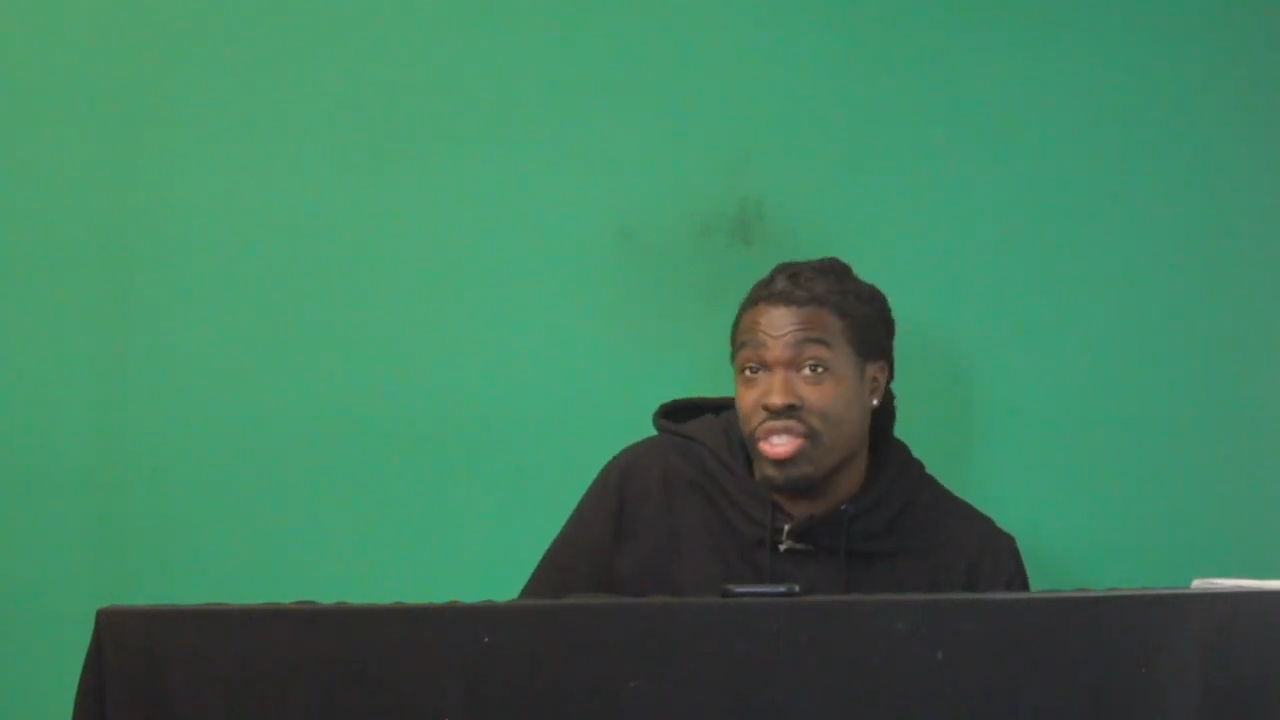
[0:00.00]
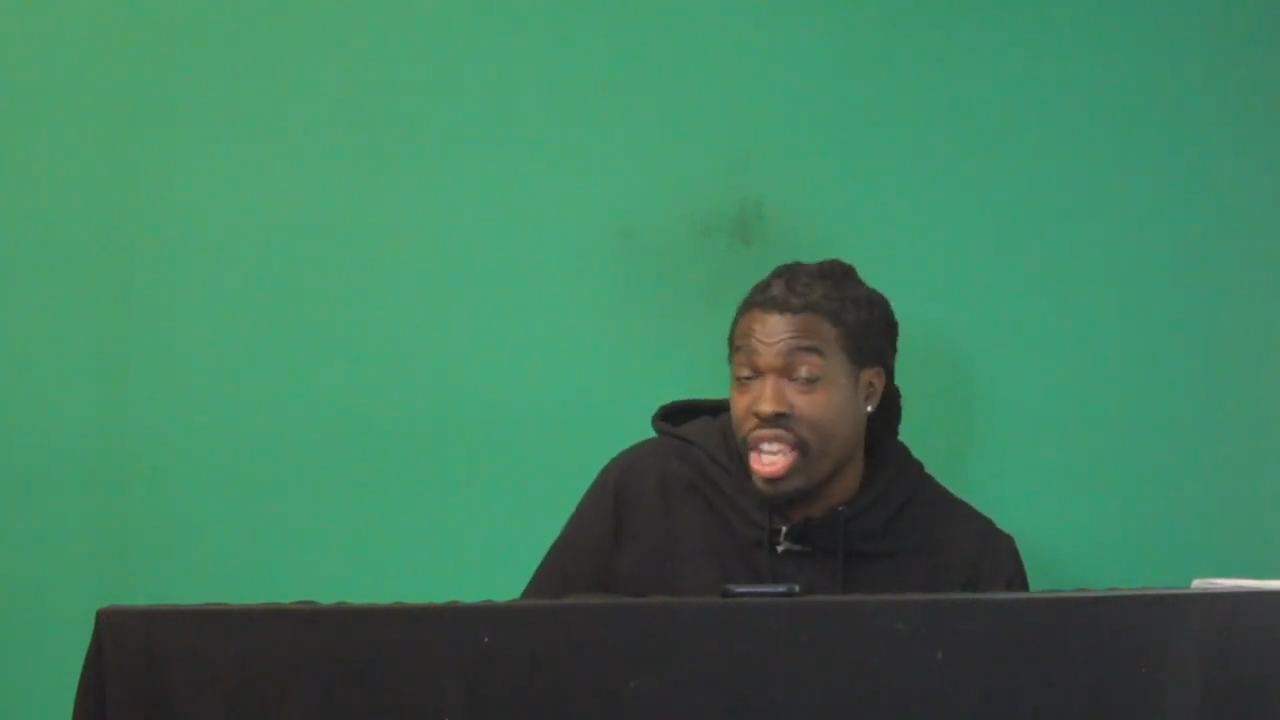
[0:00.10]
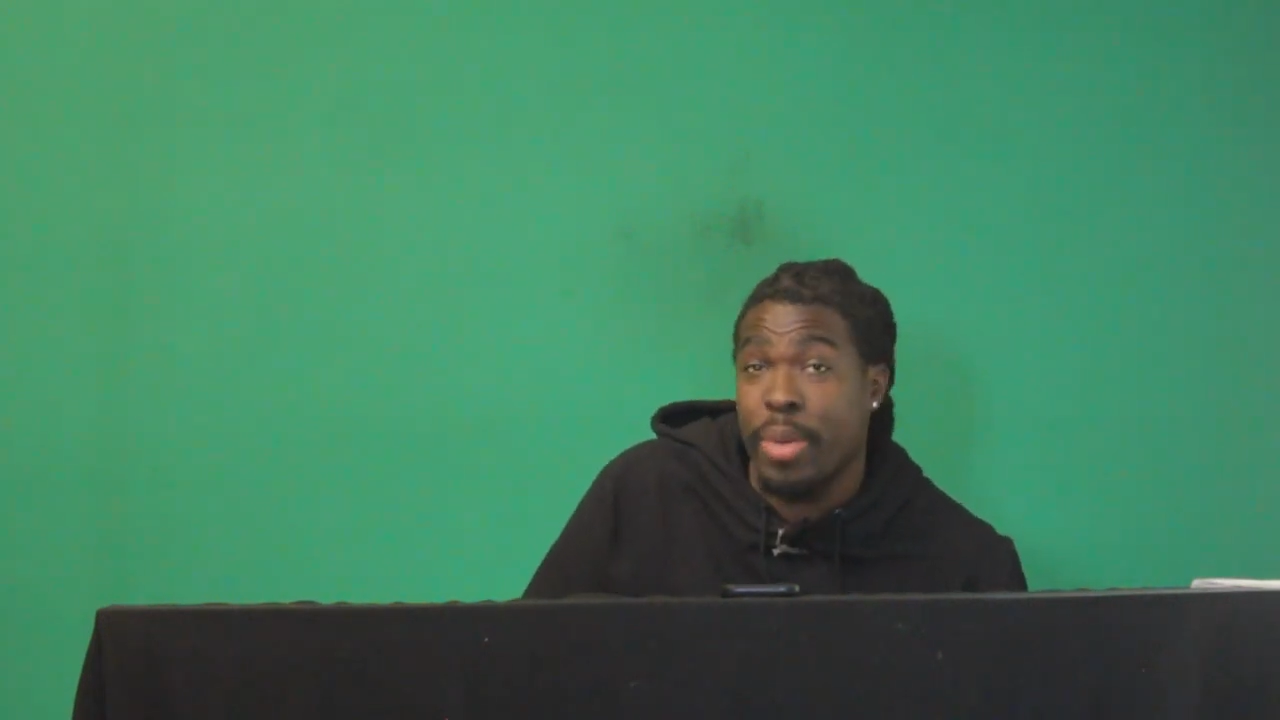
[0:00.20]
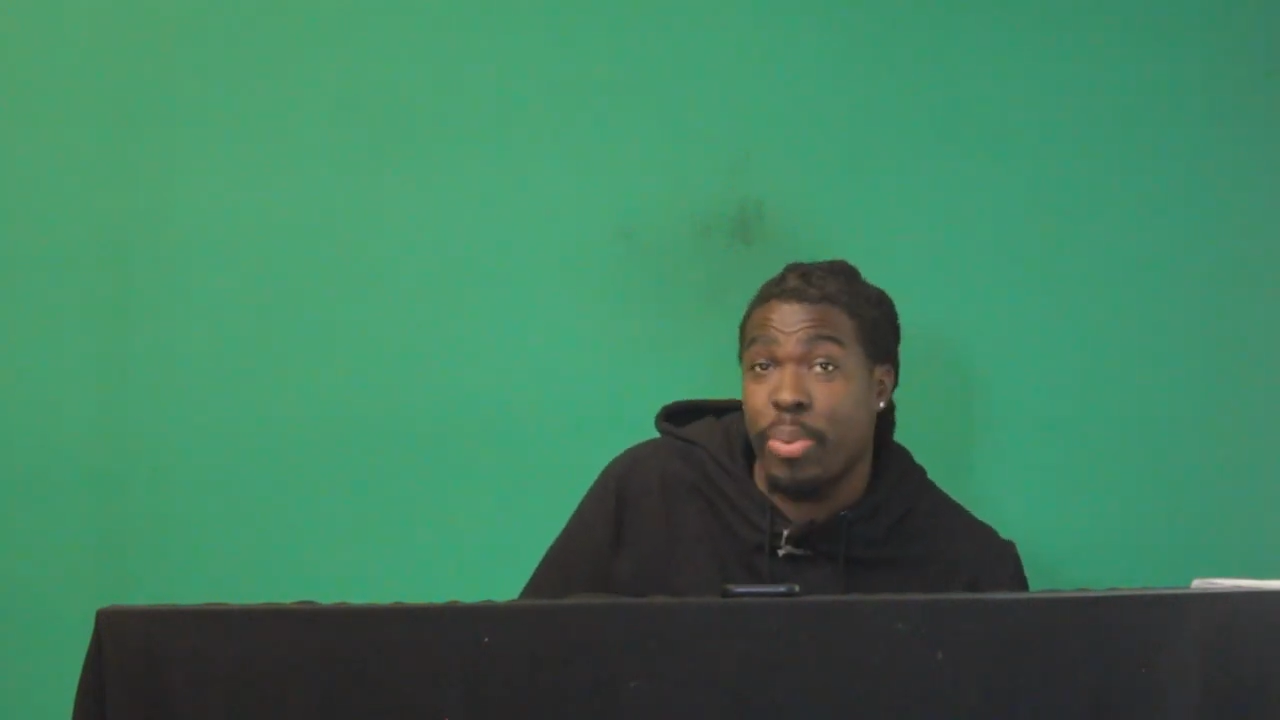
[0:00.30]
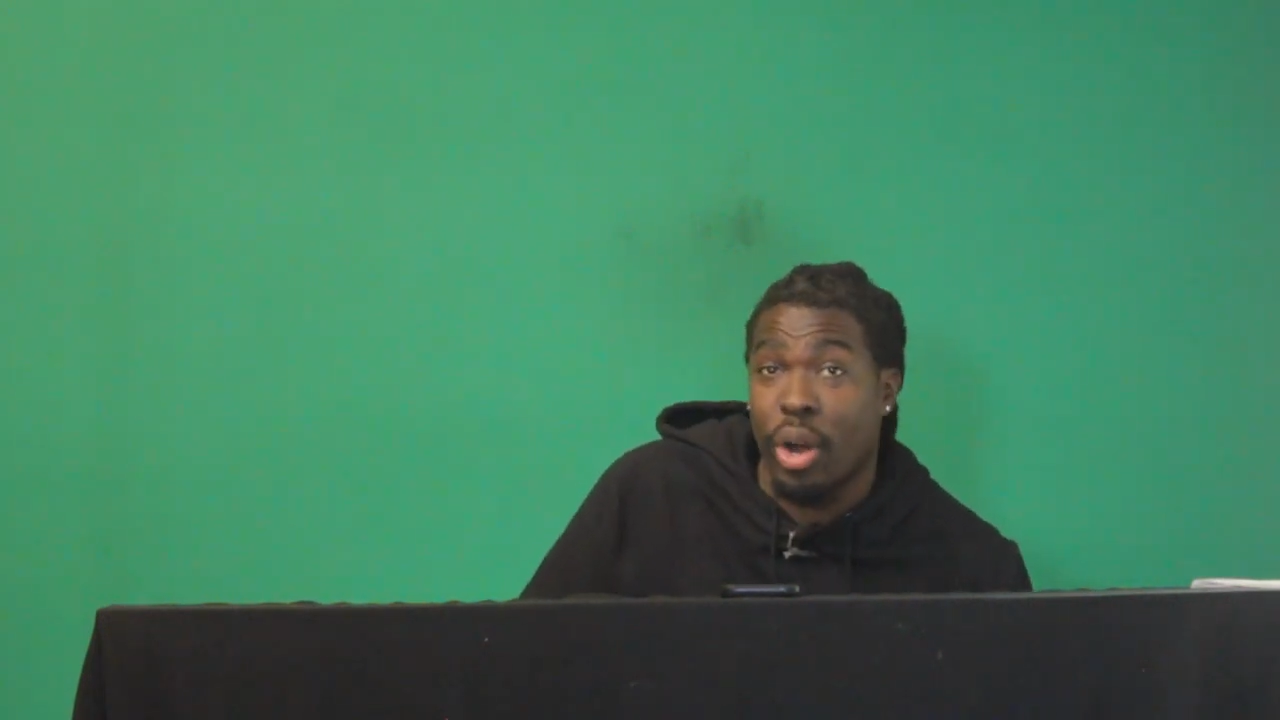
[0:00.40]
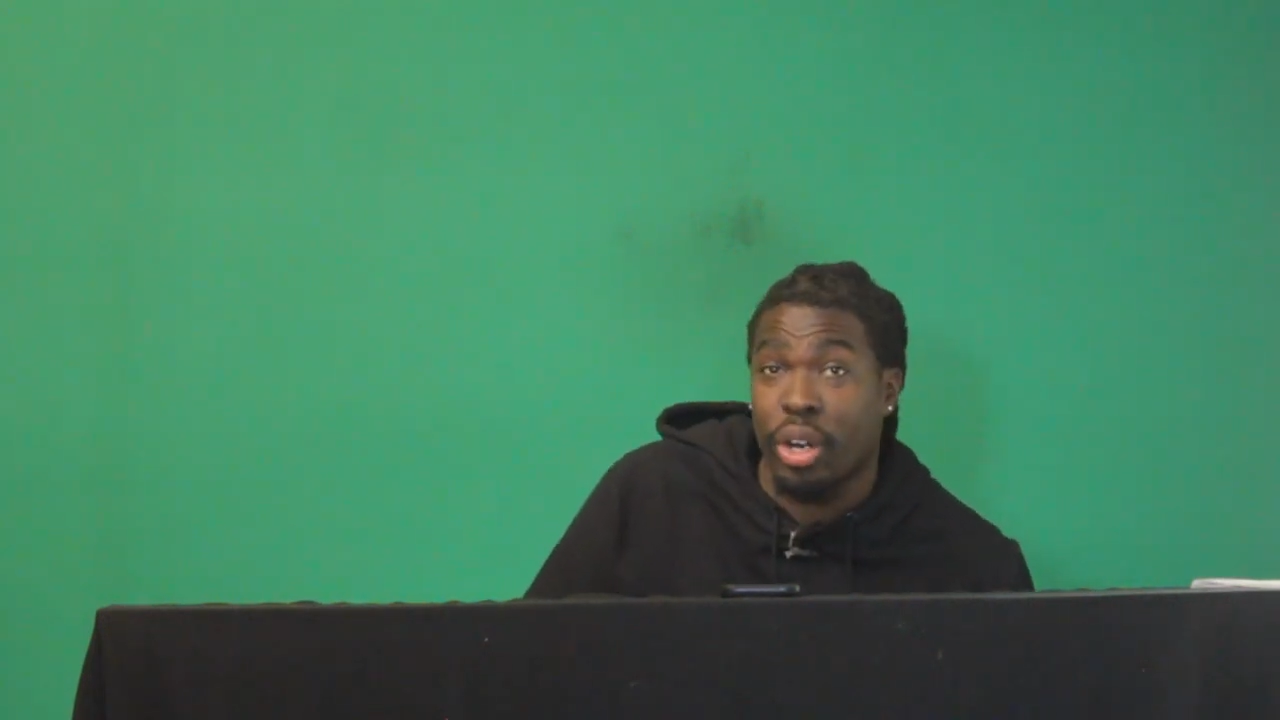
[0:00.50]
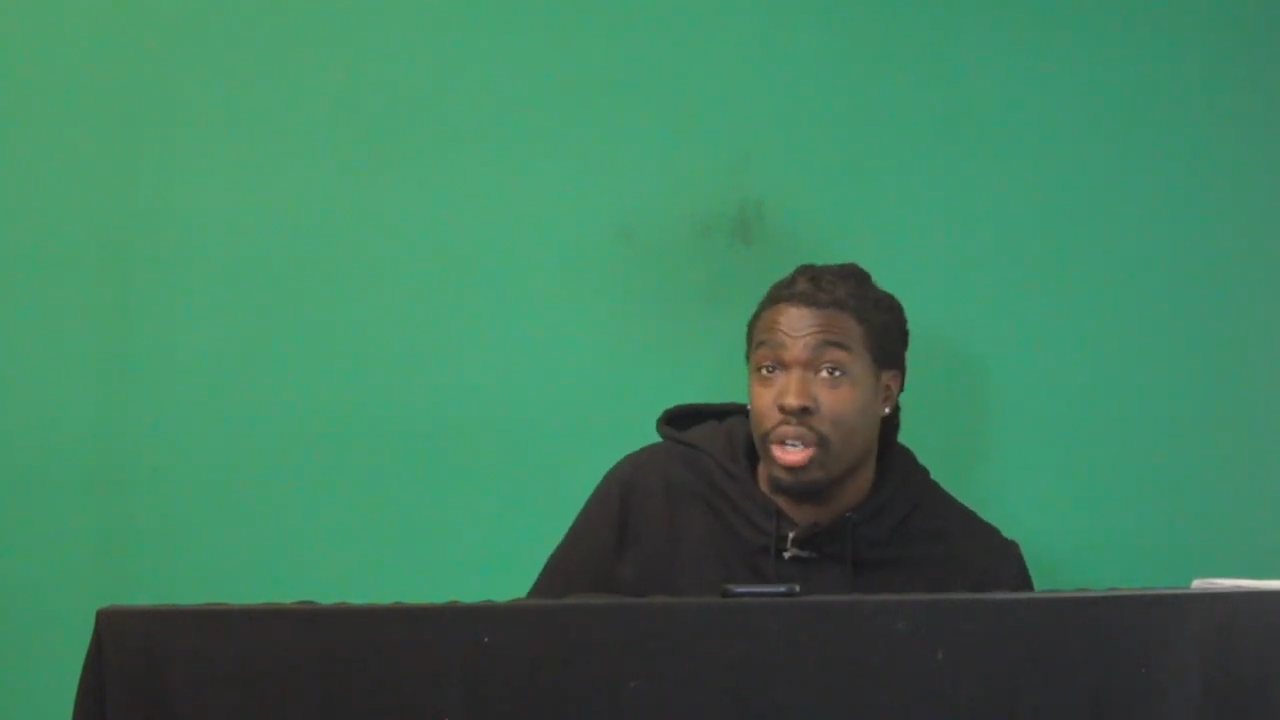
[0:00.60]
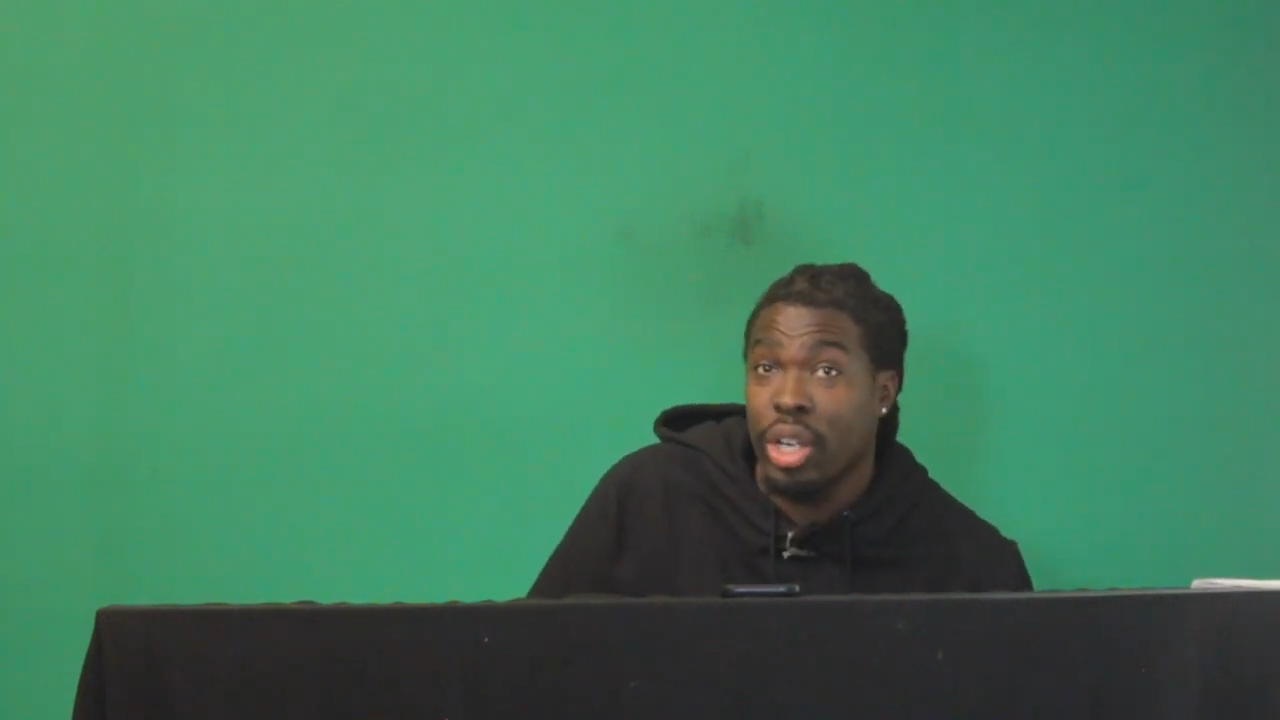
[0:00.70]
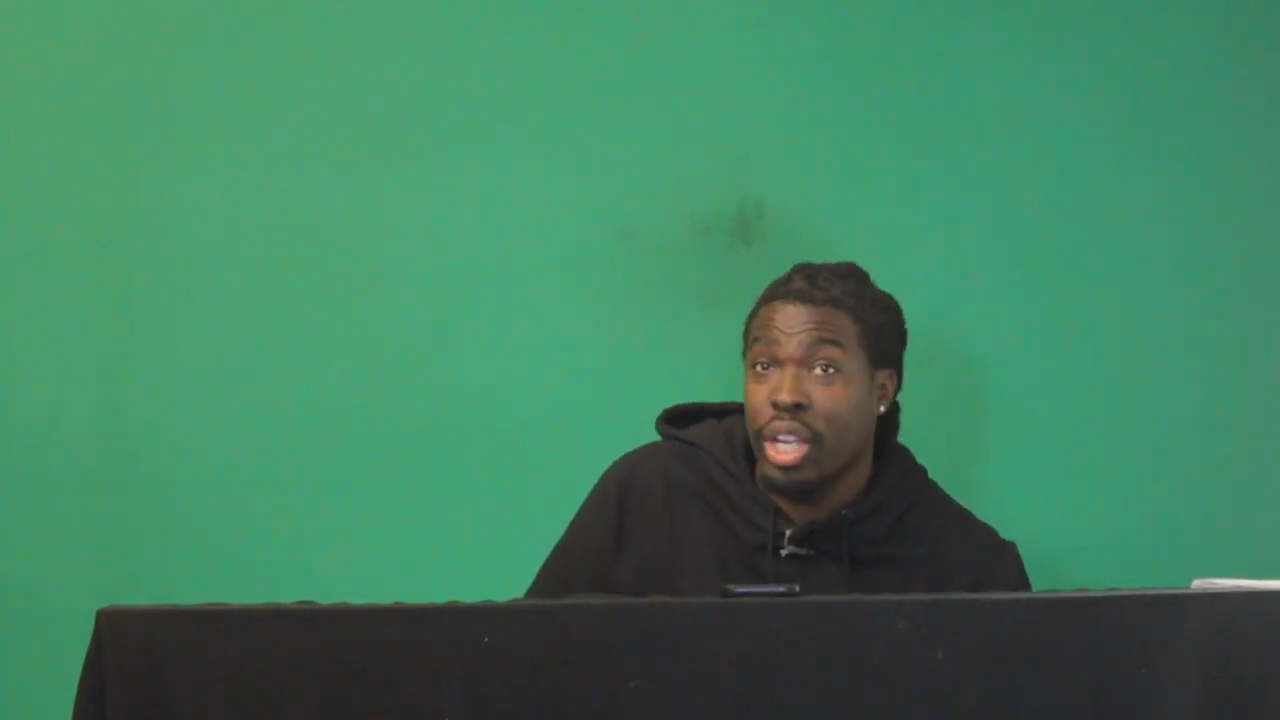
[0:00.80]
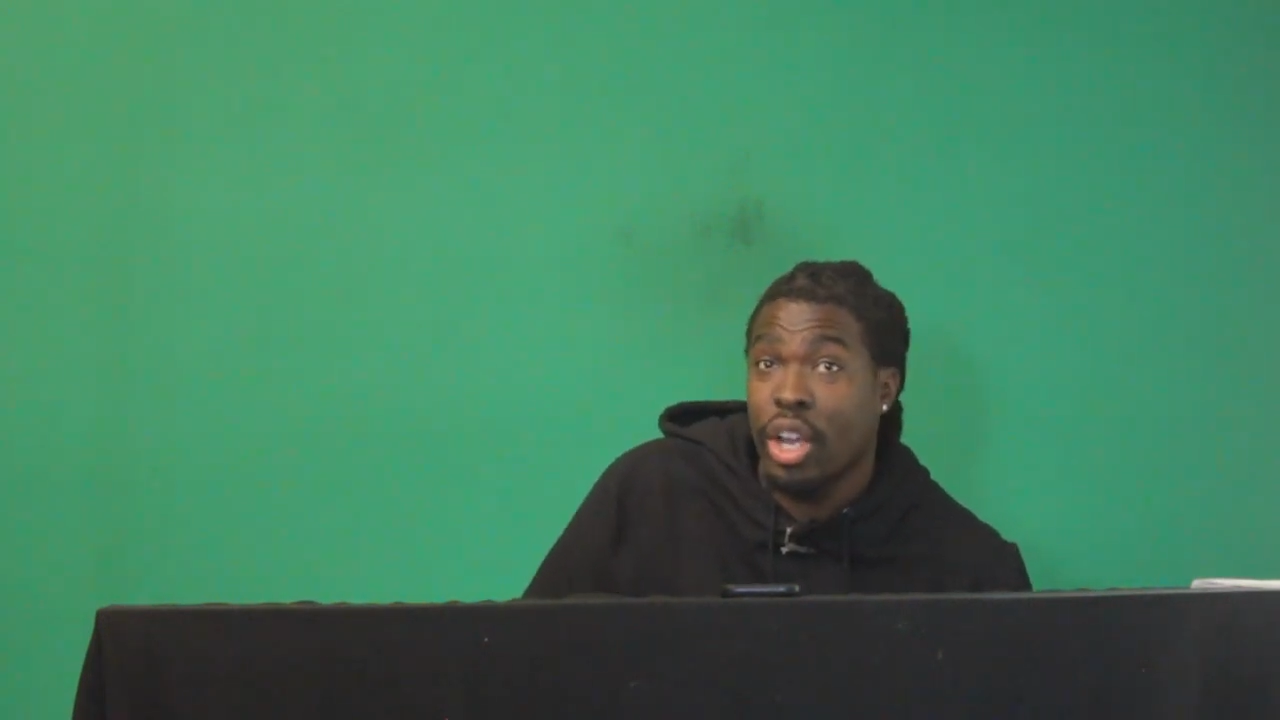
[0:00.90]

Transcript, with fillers: the skate park,